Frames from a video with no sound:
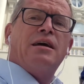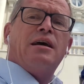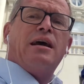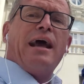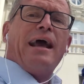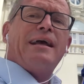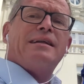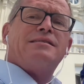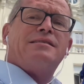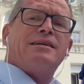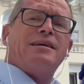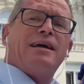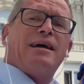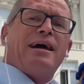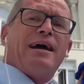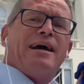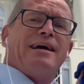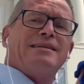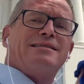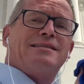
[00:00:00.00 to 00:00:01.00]
And
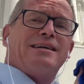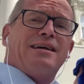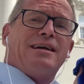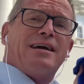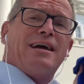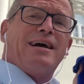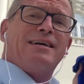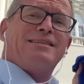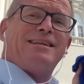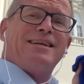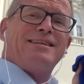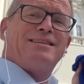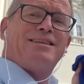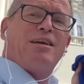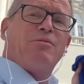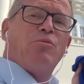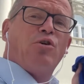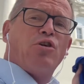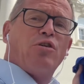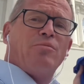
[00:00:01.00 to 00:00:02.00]
here at the
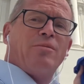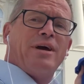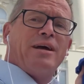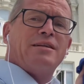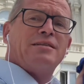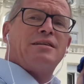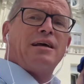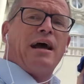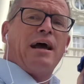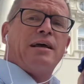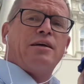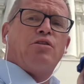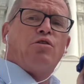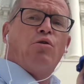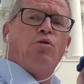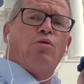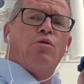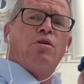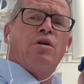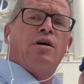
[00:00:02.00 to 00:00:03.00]
Radetzky Monument I
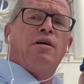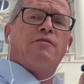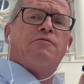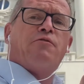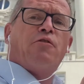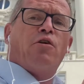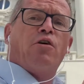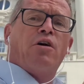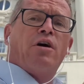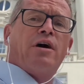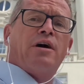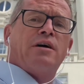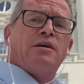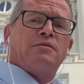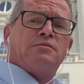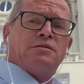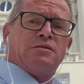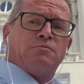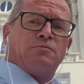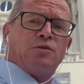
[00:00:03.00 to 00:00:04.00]
call for
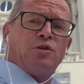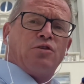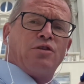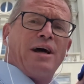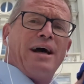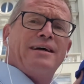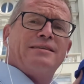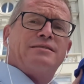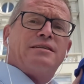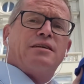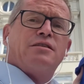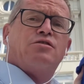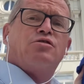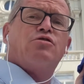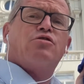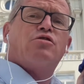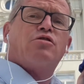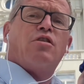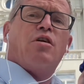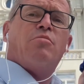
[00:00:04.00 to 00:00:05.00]
a united
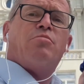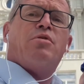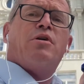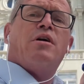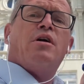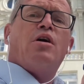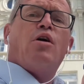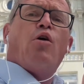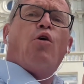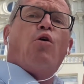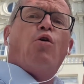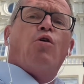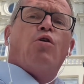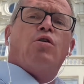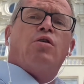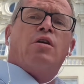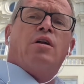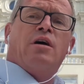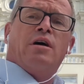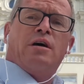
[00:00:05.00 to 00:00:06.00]
Europe,
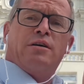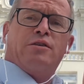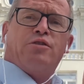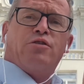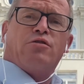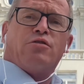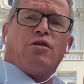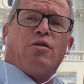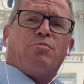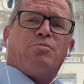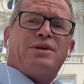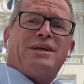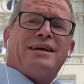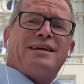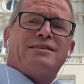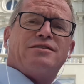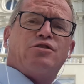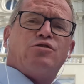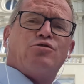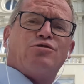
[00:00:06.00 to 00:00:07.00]
all
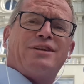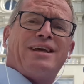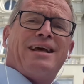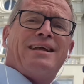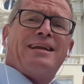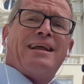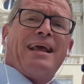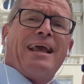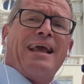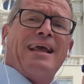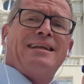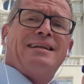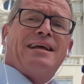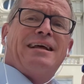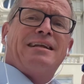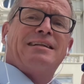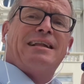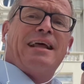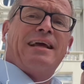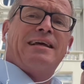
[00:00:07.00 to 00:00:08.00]
European Union in
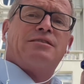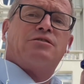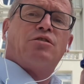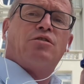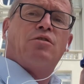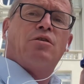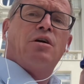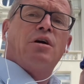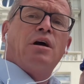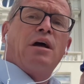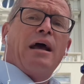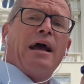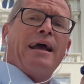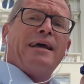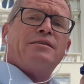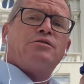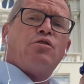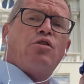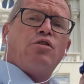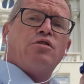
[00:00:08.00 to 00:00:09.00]
NATO,
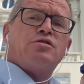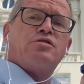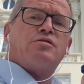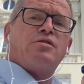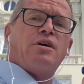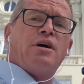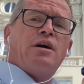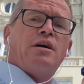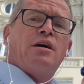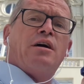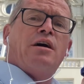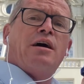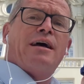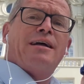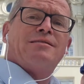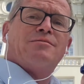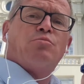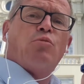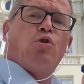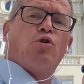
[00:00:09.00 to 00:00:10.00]
and Austria
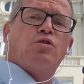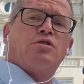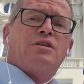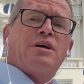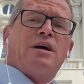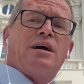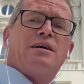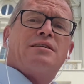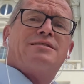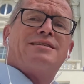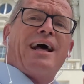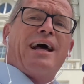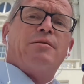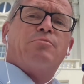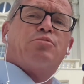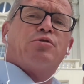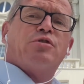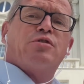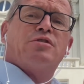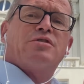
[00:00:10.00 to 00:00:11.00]
and Malta,
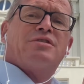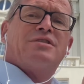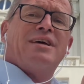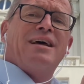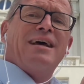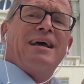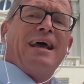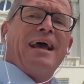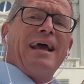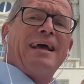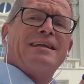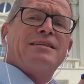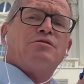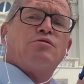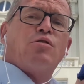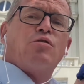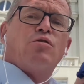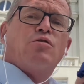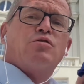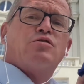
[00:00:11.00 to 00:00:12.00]
Cyprus and
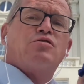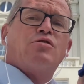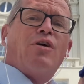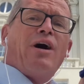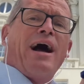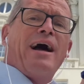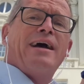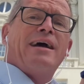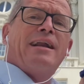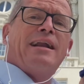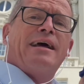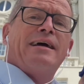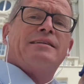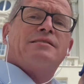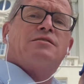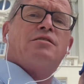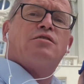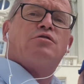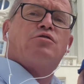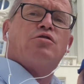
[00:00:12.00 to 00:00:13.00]
also
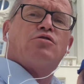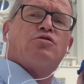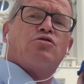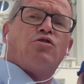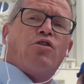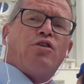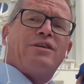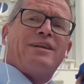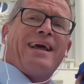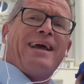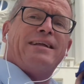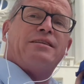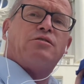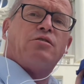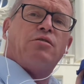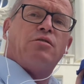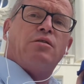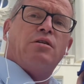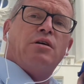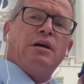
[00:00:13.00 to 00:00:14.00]
Ireland to join
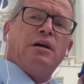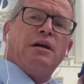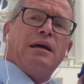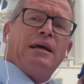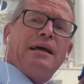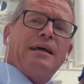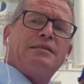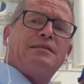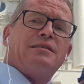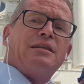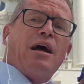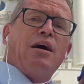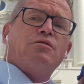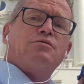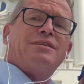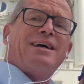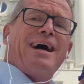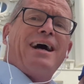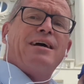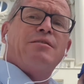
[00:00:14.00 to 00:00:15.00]
NATO. It's now
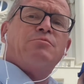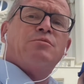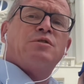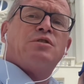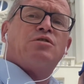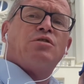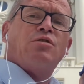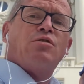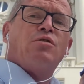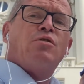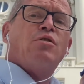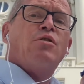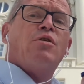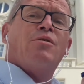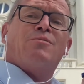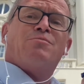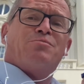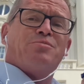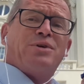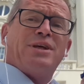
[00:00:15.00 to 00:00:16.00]
time
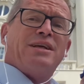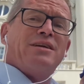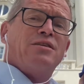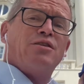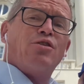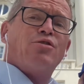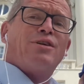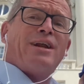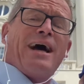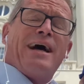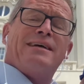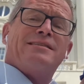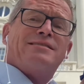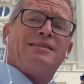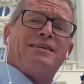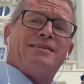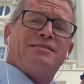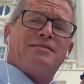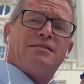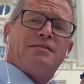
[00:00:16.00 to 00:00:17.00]
to be
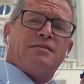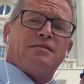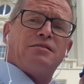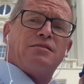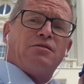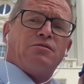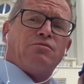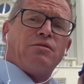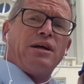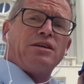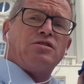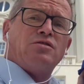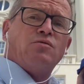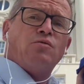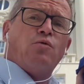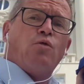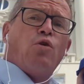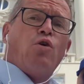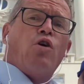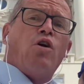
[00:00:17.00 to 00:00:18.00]
united. The
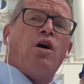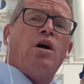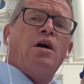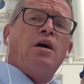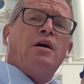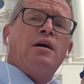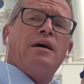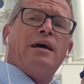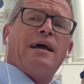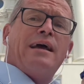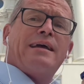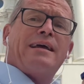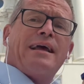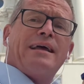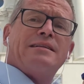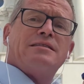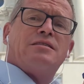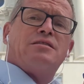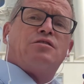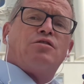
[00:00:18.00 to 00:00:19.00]
Russian war
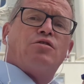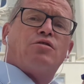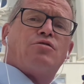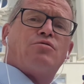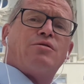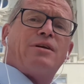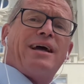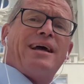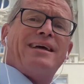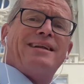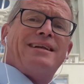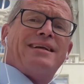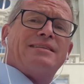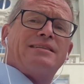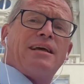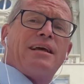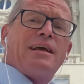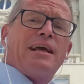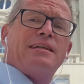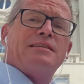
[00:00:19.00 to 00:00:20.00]
against Ukraine and
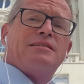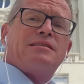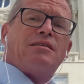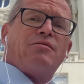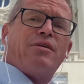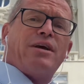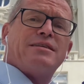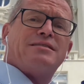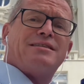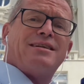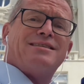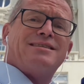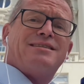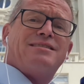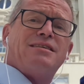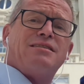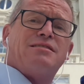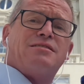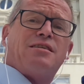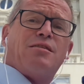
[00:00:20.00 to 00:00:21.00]
against the Western
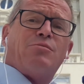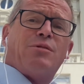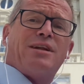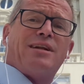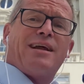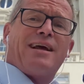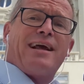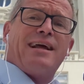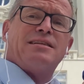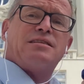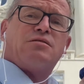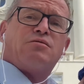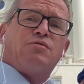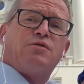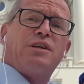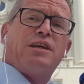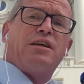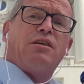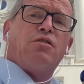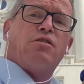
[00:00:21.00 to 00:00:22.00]
system and against
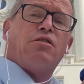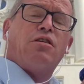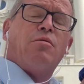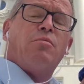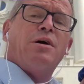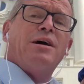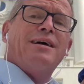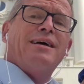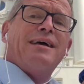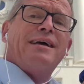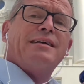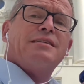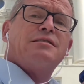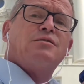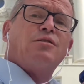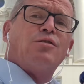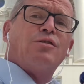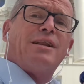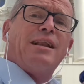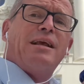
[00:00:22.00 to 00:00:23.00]
free Europe is
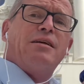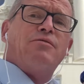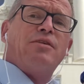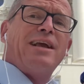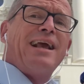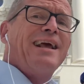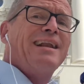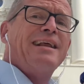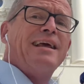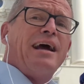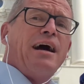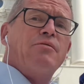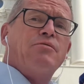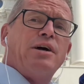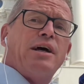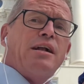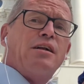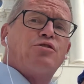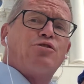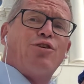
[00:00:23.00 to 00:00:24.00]
not leaving any other
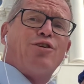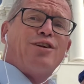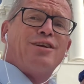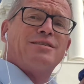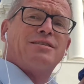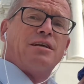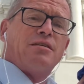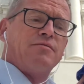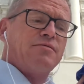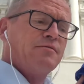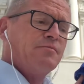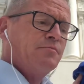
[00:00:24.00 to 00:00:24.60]
alternative.